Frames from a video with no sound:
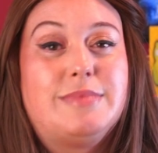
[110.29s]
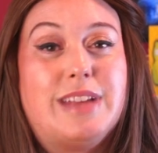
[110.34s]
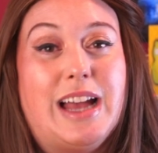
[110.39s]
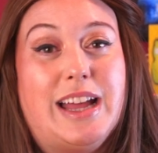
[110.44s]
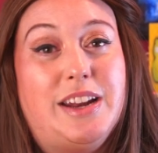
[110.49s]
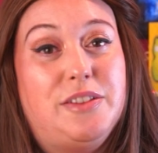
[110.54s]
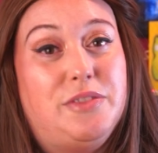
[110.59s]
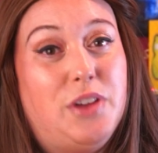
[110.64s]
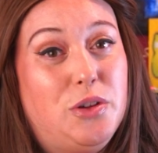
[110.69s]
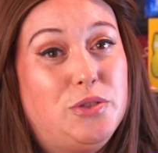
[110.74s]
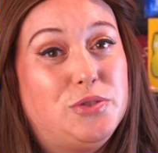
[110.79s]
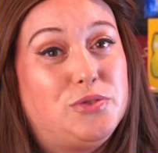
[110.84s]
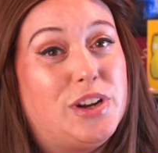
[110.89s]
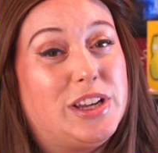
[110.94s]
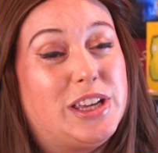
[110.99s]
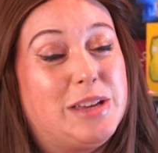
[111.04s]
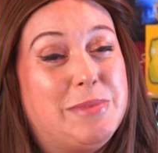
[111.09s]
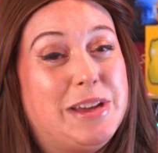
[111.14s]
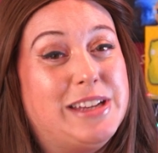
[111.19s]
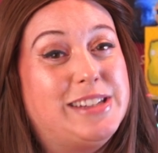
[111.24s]
And if Owl's
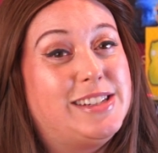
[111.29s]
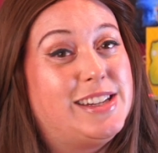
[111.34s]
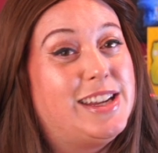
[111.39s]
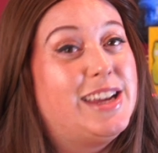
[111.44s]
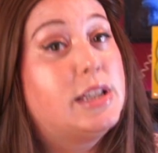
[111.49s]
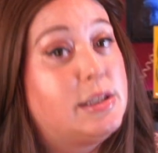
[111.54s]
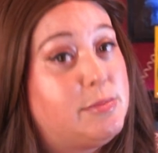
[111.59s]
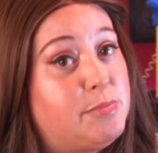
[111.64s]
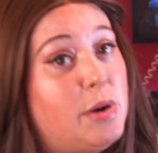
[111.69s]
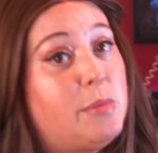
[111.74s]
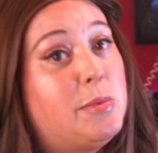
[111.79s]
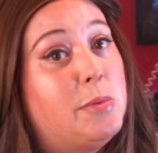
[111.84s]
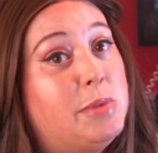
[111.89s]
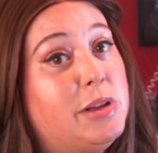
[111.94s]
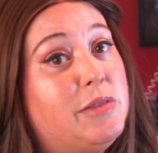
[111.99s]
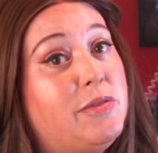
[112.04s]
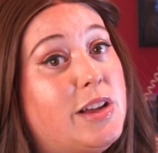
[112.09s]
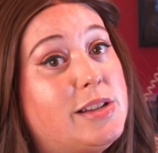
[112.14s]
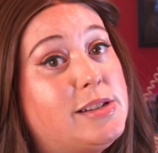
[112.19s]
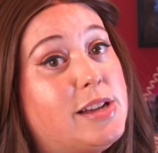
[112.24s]
recommended it, it's
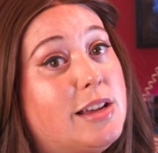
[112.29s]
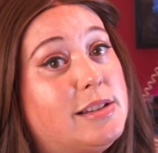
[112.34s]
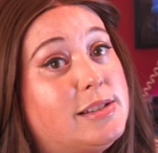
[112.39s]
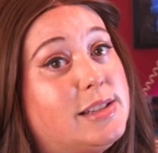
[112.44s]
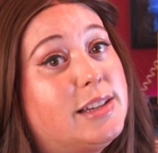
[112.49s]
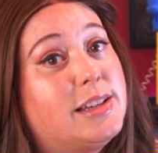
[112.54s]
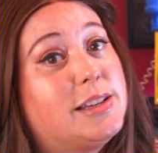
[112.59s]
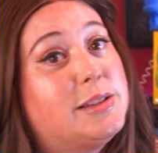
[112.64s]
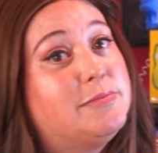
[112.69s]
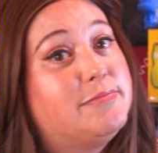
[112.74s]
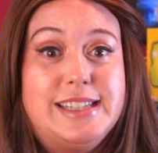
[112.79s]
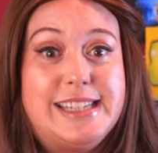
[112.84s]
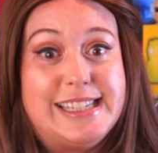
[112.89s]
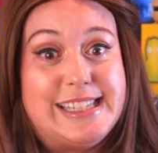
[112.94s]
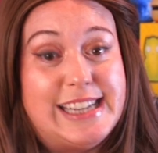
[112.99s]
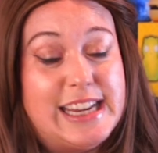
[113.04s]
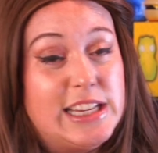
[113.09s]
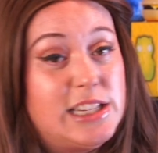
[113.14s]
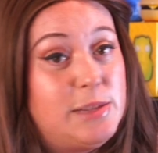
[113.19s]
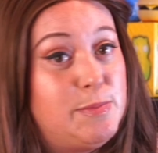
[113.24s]
probably fantastic.
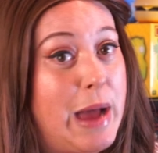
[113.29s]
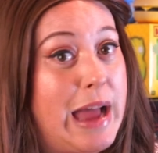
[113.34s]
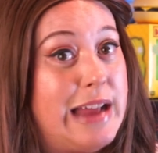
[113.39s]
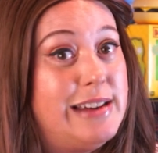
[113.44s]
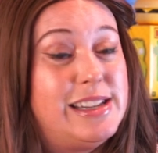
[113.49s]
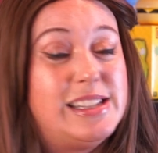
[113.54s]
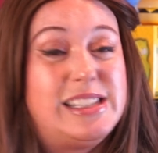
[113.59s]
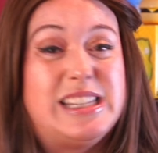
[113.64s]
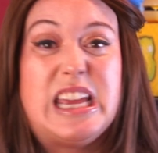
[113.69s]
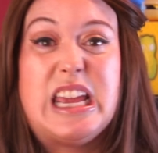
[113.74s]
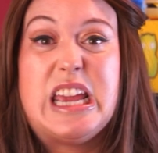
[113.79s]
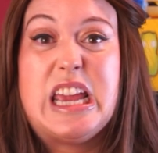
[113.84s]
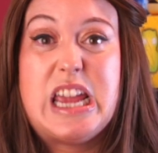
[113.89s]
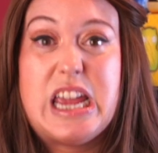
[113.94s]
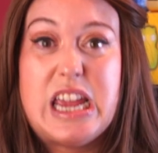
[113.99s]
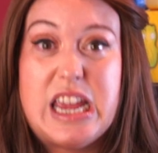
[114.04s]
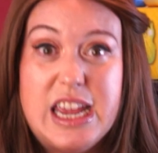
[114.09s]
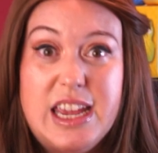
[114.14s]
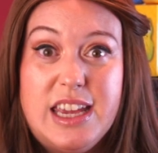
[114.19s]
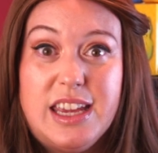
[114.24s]
Today's band is
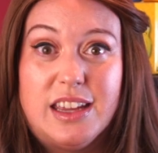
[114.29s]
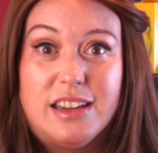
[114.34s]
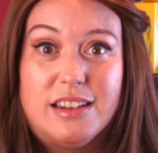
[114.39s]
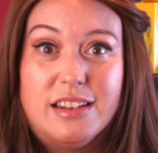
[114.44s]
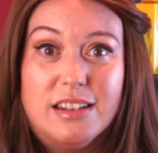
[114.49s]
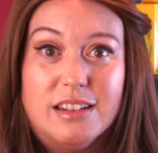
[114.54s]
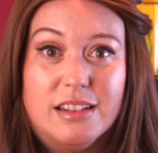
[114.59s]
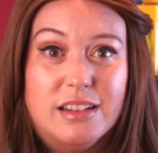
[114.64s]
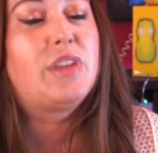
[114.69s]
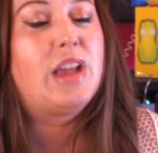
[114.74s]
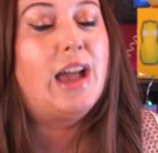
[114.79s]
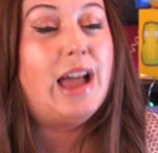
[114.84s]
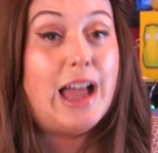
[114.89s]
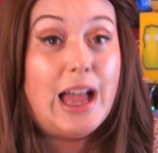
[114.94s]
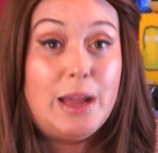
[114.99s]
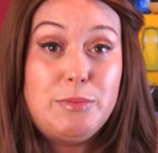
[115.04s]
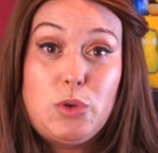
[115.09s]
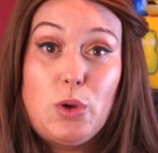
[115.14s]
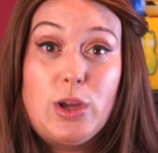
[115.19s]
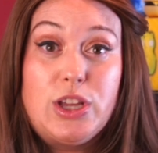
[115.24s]
HAKEN.
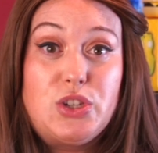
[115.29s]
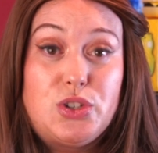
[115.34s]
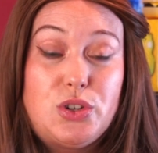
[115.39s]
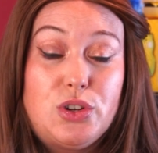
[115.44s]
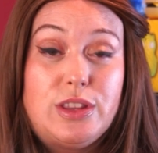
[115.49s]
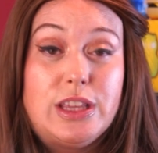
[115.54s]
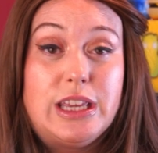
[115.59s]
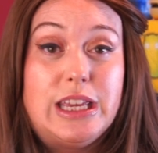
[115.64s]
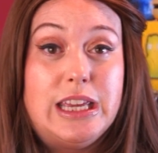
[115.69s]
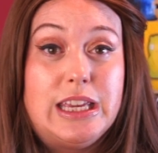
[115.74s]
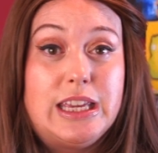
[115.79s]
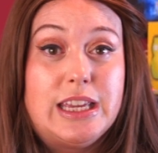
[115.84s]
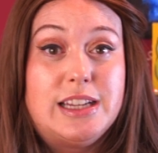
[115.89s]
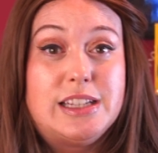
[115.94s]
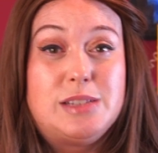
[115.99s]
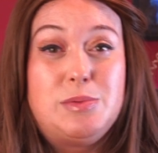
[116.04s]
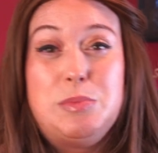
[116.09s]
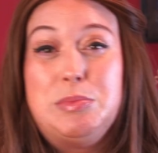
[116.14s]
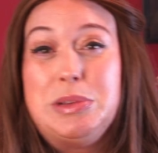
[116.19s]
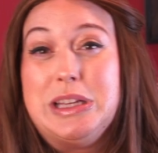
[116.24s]
I'm quite sure that HAKEN
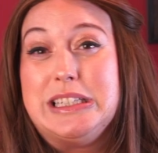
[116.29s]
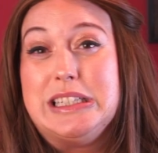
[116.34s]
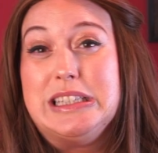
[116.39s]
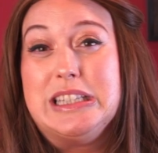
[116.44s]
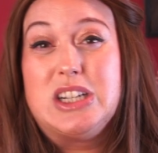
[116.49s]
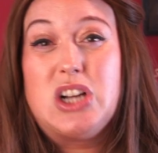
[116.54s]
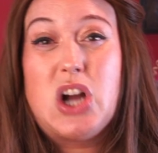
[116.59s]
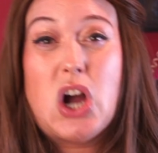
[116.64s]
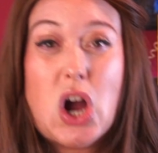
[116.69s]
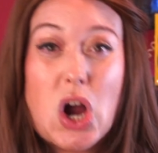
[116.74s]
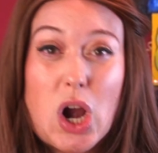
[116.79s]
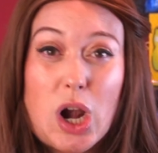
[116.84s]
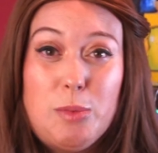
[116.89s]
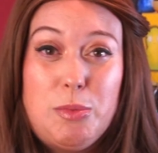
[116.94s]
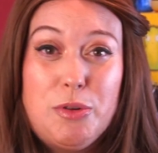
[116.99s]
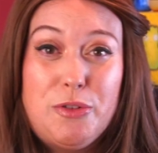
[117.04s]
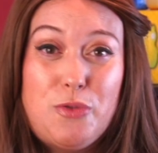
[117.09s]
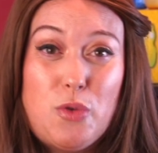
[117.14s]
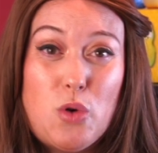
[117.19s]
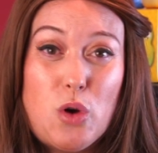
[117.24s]
has been played in the car
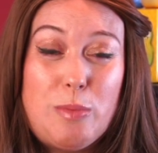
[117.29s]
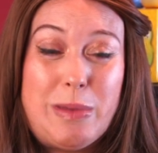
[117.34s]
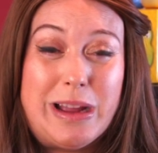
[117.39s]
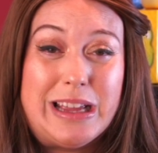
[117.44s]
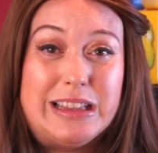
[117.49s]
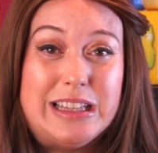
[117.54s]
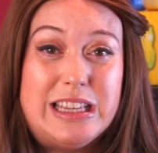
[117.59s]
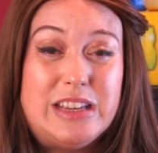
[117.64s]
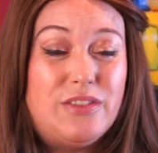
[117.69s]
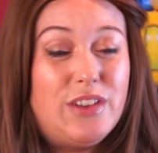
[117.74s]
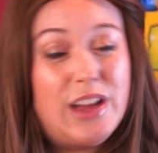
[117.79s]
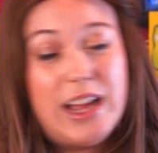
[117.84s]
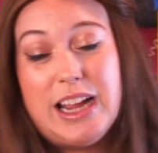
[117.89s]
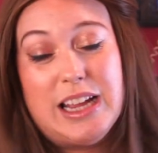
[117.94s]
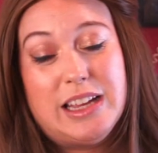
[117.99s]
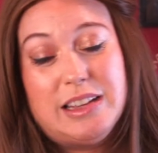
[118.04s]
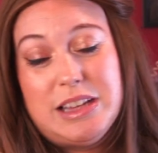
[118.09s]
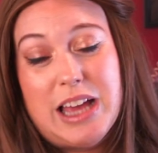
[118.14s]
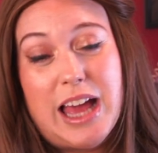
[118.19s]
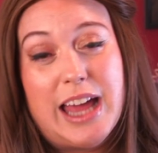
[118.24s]
before by
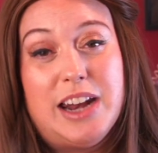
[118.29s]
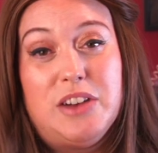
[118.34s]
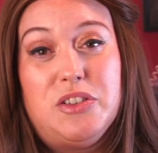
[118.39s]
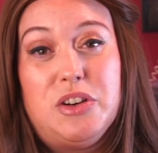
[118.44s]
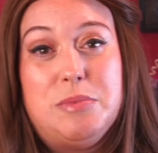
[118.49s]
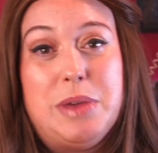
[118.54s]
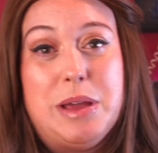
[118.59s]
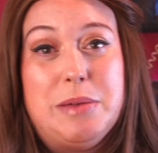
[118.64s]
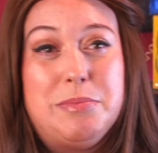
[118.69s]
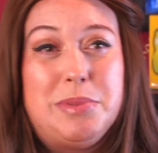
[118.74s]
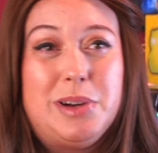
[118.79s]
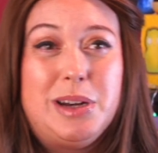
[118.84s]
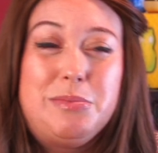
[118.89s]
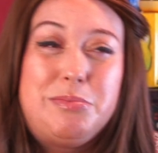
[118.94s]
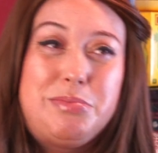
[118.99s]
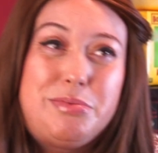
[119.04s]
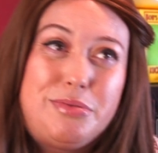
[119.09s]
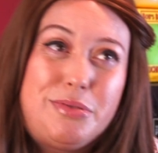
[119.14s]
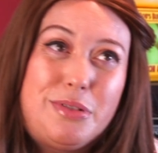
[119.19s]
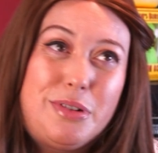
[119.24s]
Levi. Can I remember
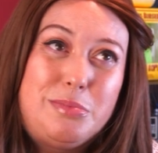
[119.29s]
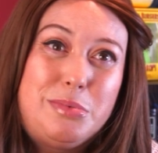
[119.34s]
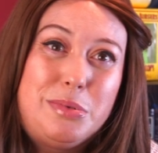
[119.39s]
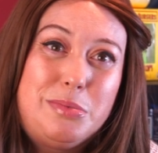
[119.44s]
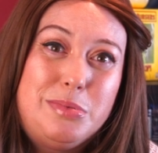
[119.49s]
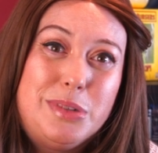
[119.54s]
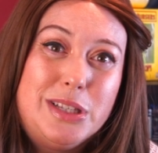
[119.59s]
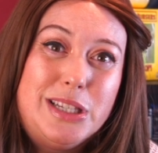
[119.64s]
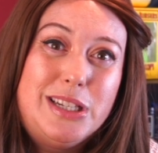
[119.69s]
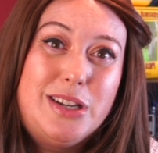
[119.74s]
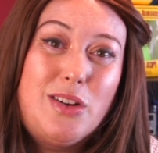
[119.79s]
it? Probably